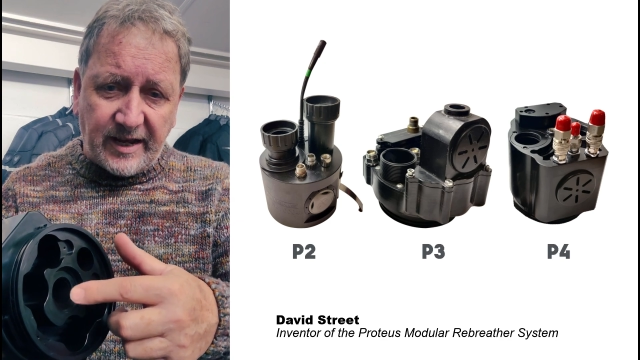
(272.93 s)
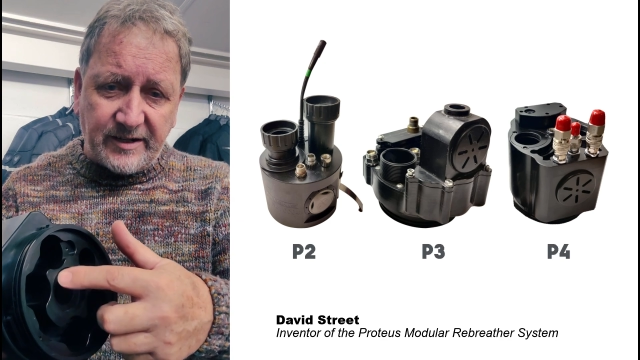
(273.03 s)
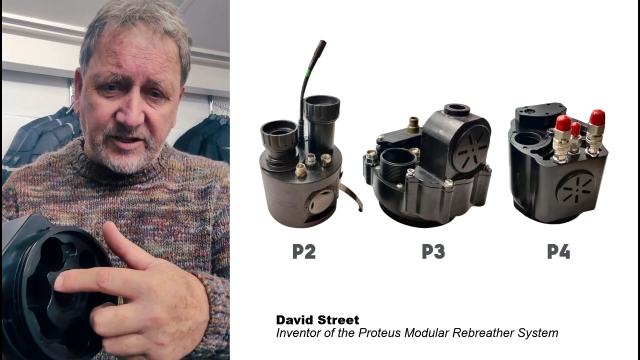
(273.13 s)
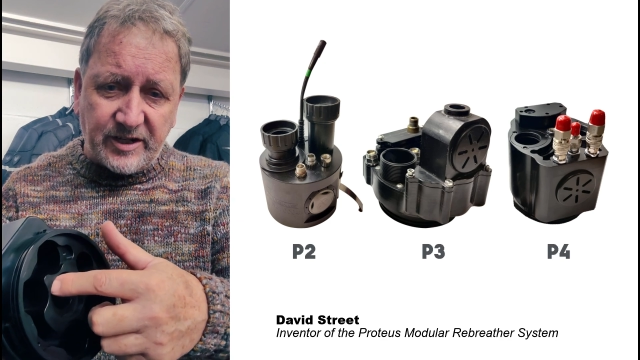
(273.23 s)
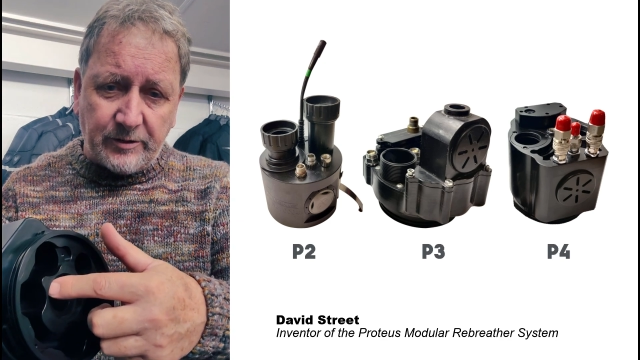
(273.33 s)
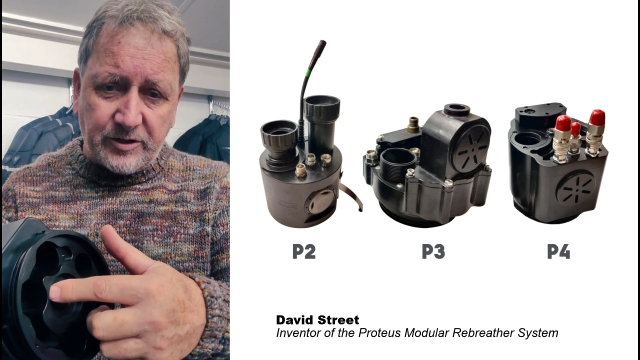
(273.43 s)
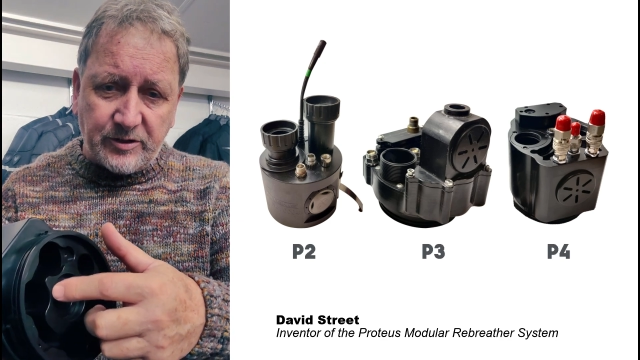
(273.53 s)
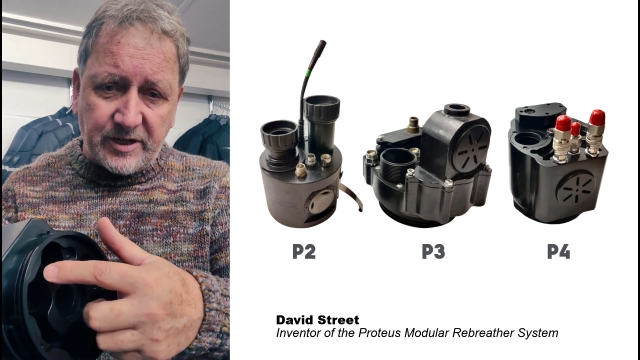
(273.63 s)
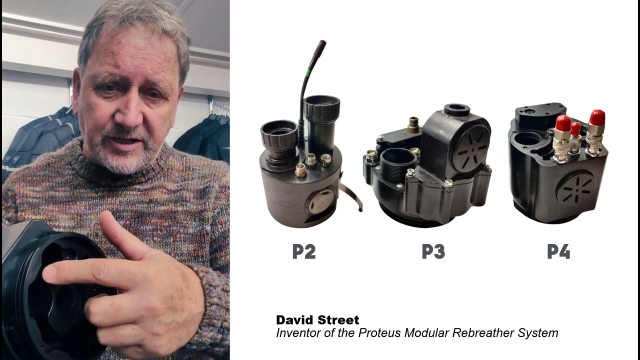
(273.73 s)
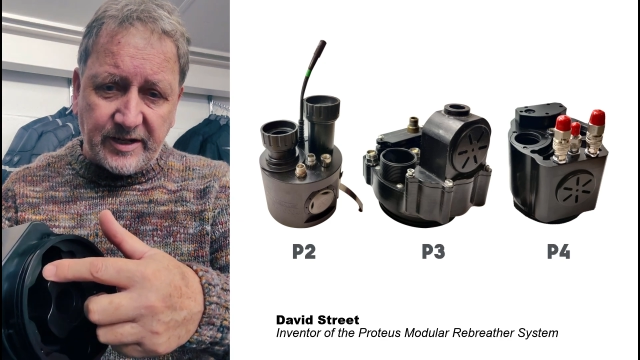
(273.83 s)
and a
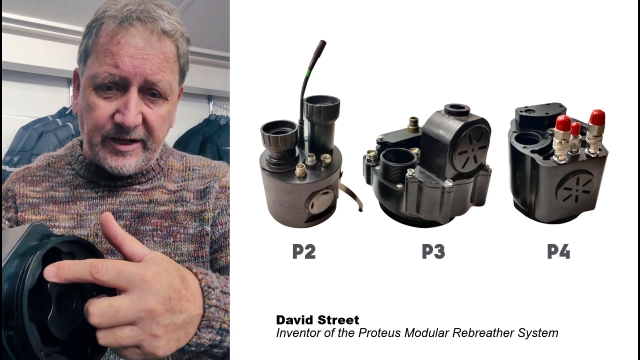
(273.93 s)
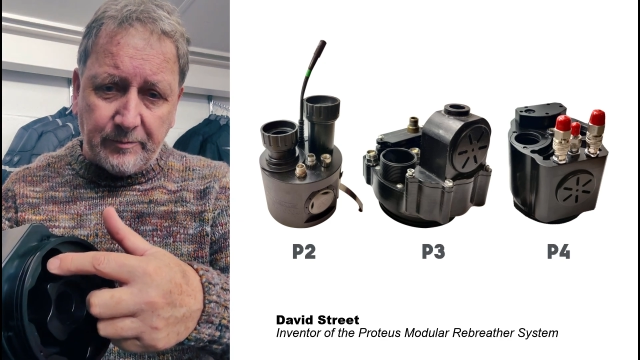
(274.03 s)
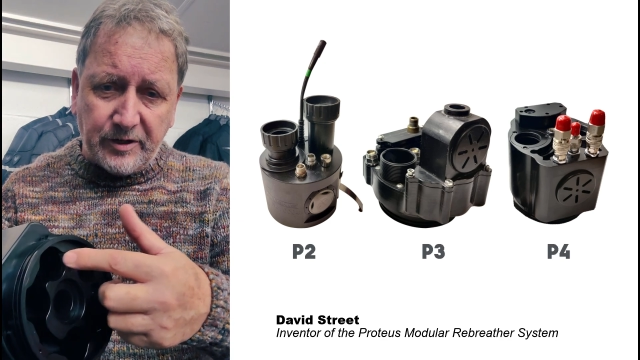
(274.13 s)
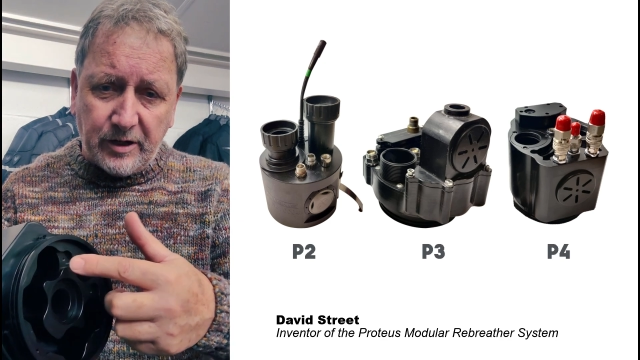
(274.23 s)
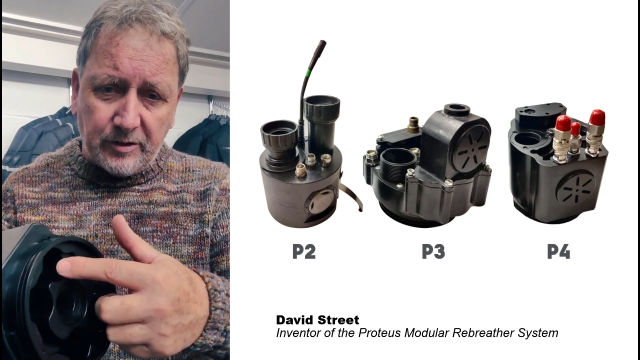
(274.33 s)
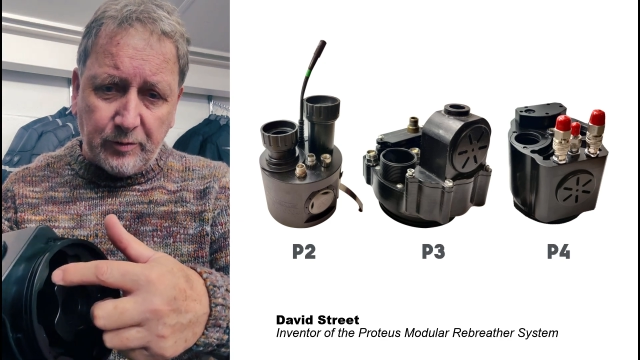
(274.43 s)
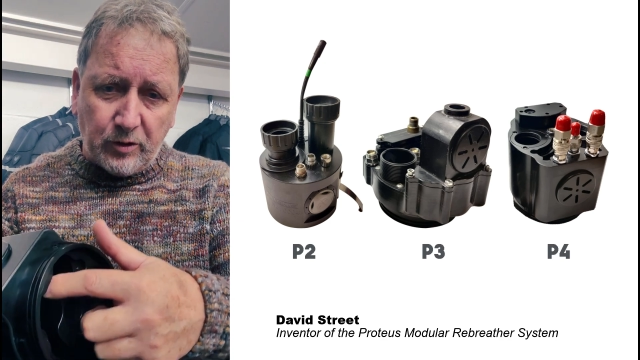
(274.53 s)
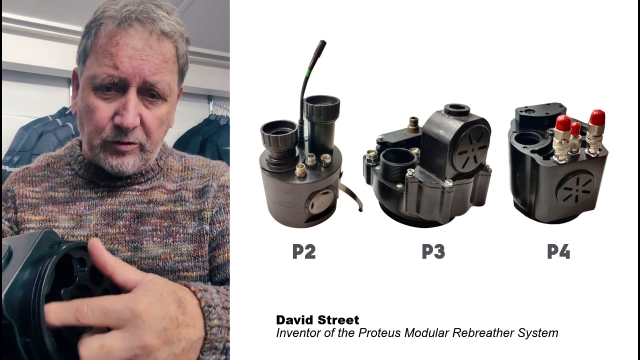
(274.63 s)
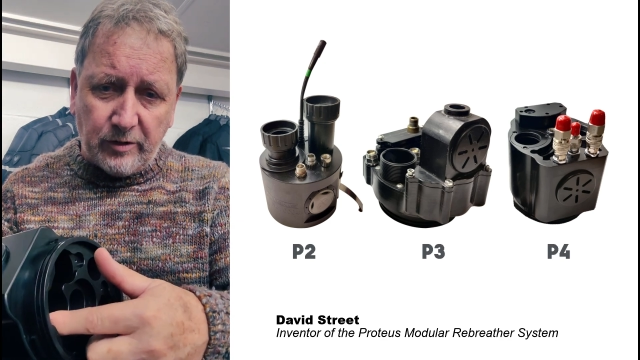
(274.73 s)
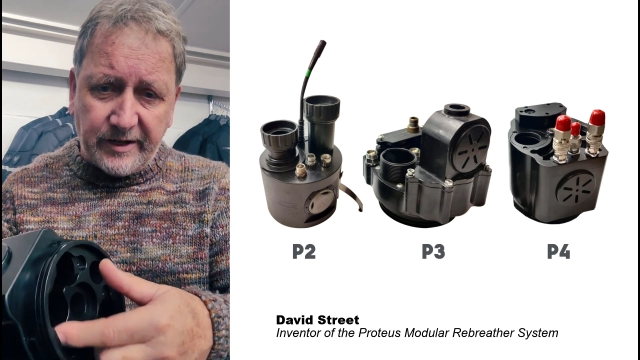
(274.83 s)
CO2 sensor in a banana
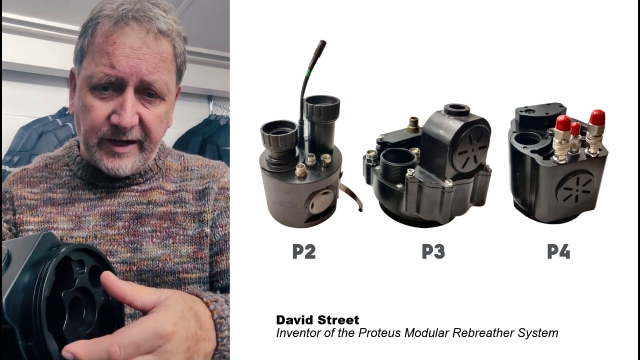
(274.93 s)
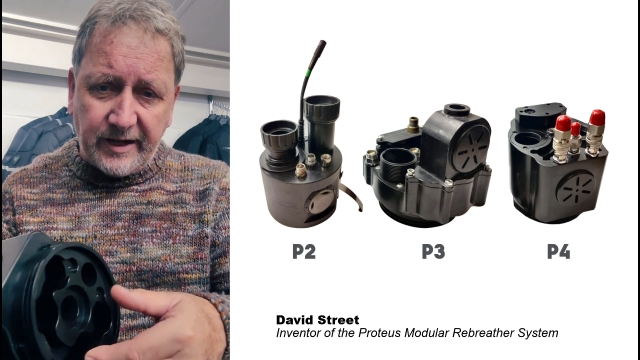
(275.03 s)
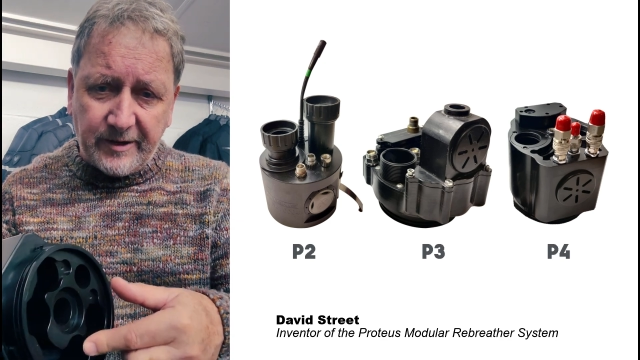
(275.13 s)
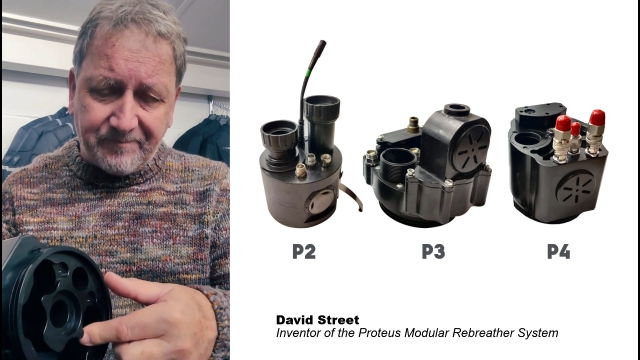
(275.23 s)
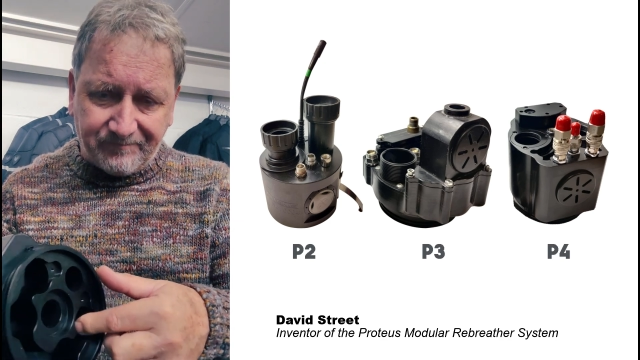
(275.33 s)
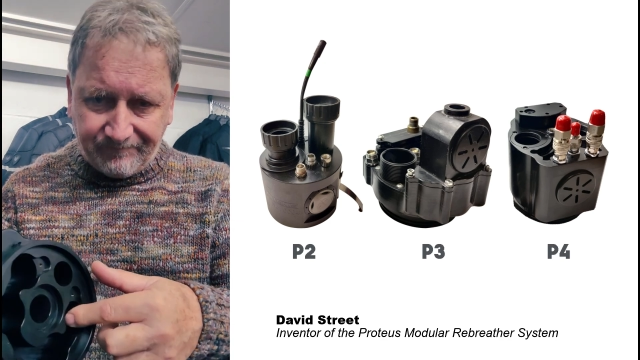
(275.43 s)
block array here.